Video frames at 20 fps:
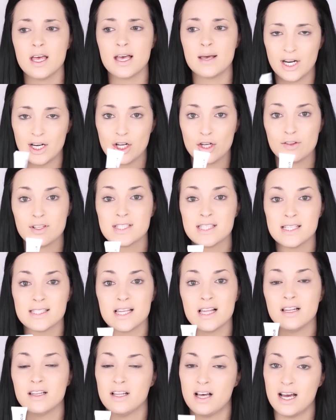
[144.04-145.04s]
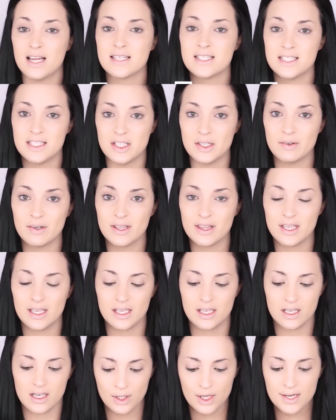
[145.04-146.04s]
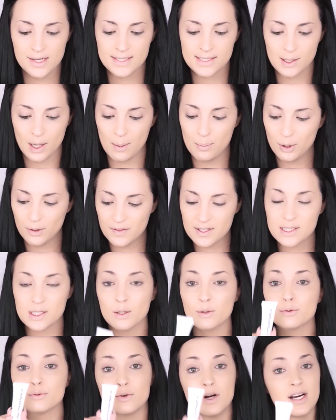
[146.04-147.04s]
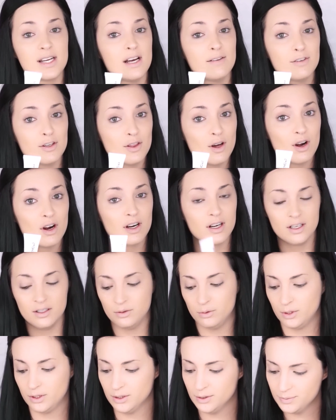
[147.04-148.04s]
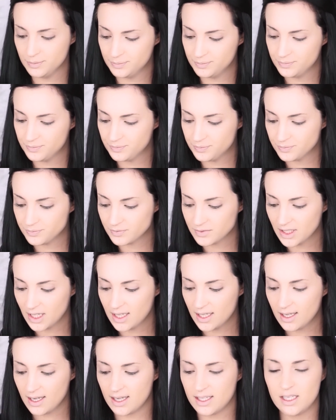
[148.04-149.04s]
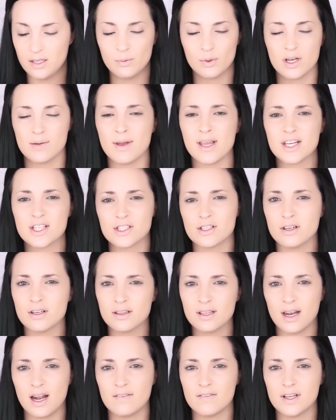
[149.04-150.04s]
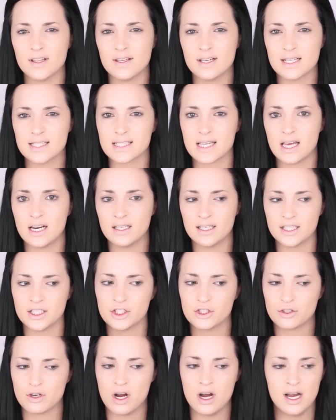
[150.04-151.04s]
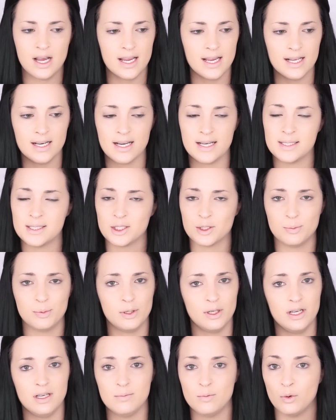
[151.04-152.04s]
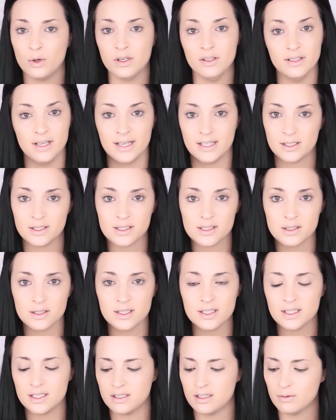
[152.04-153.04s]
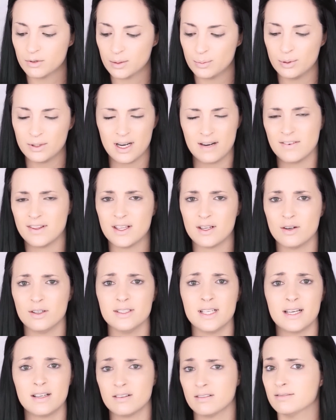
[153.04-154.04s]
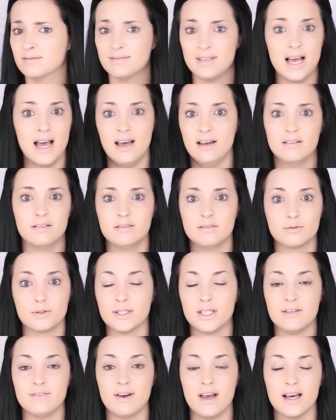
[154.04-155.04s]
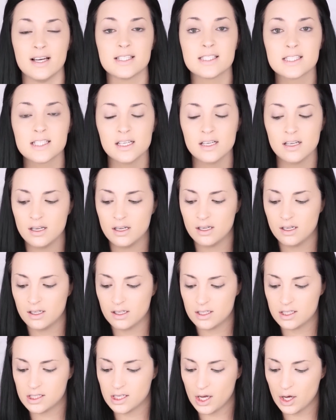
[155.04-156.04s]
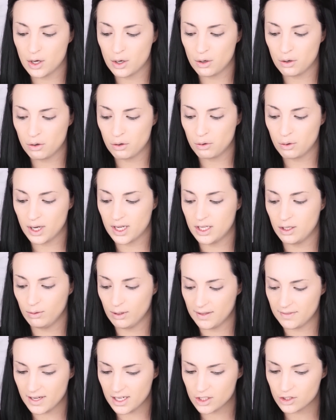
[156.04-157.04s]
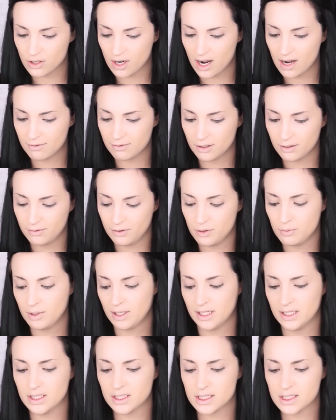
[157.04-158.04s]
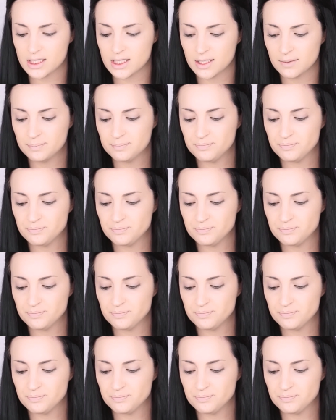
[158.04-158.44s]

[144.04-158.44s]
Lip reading: I know this has a lot to do with it. So I put this on right after the argan oil. And you want to make sure that everything is kind of like drying as you're putting more layers on. You don't want to put everything on like really fast. So you let that dry for a few minutes.